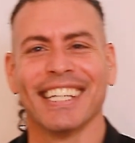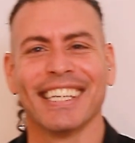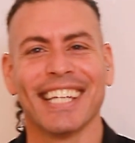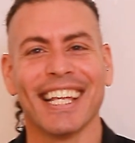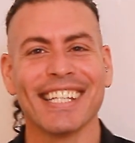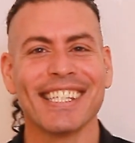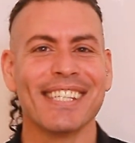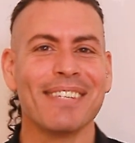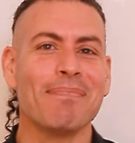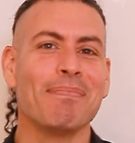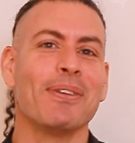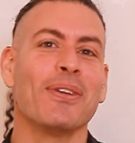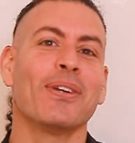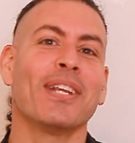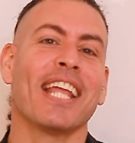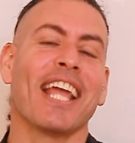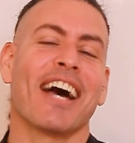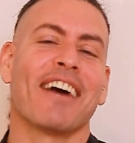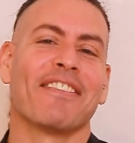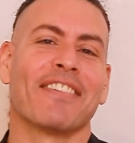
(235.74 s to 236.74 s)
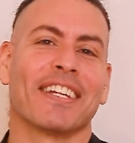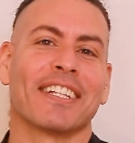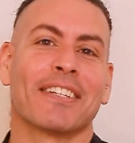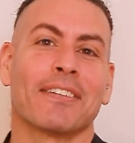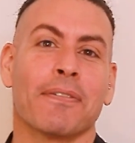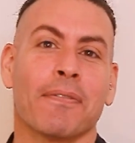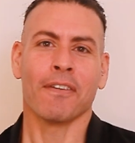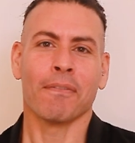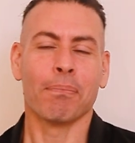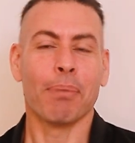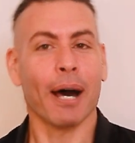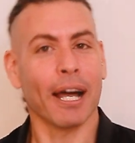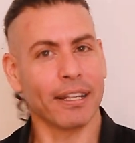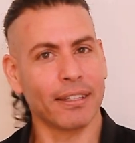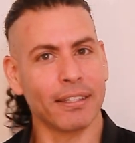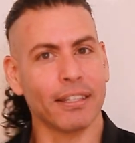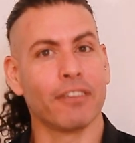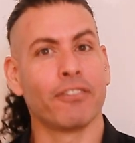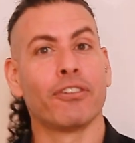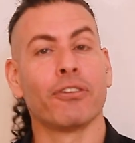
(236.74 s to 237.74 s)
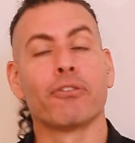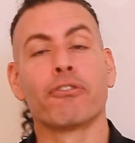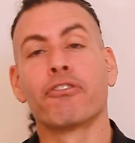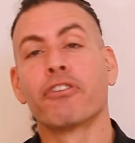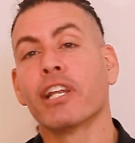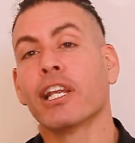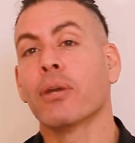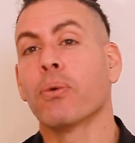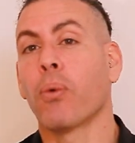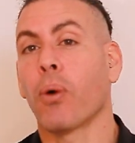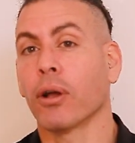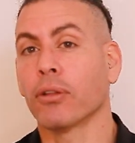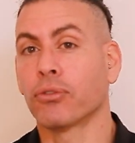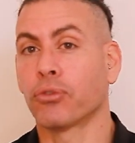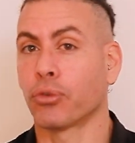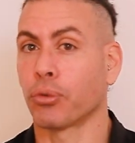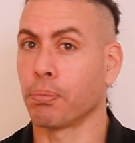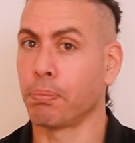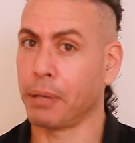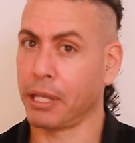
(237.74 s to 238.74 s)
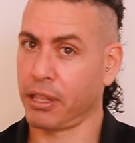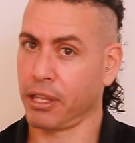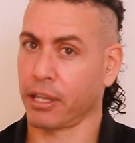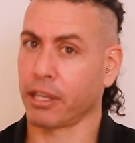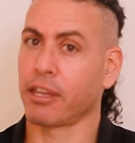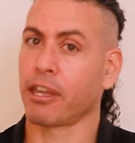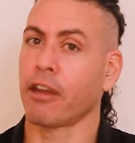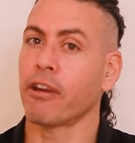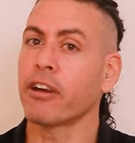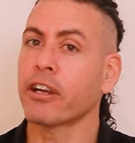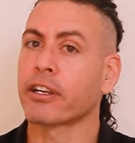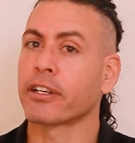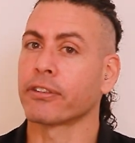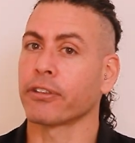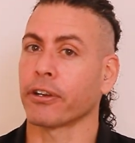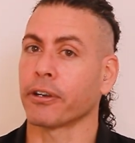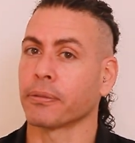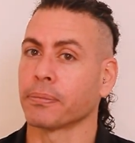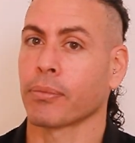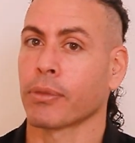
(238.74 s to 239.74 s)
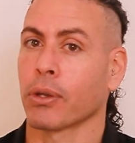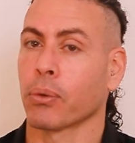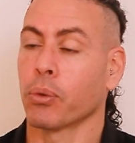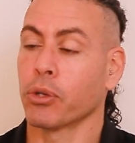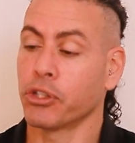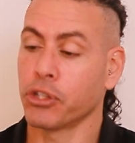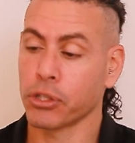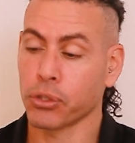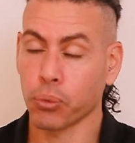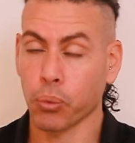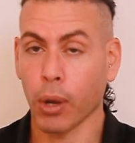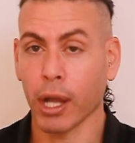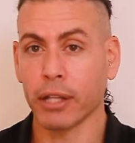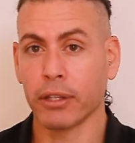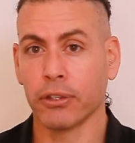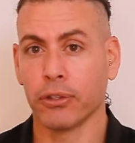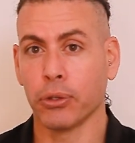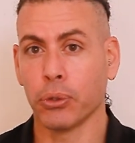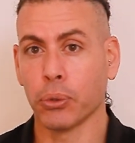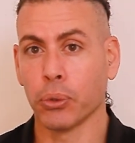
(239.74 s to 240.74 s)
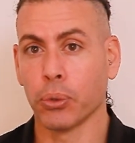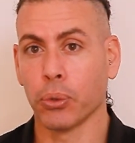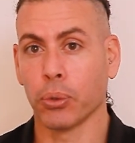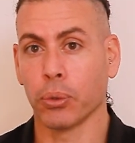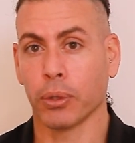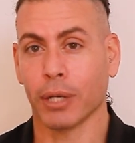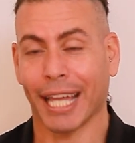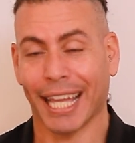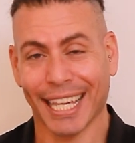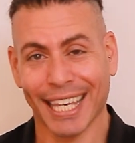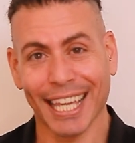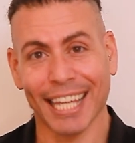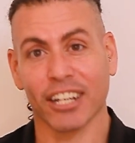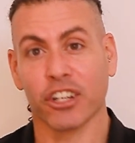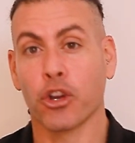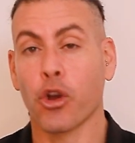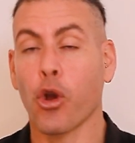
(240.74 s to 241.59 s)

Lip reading: That's the beauty of it. But if you really want to be the character, which is what you, again,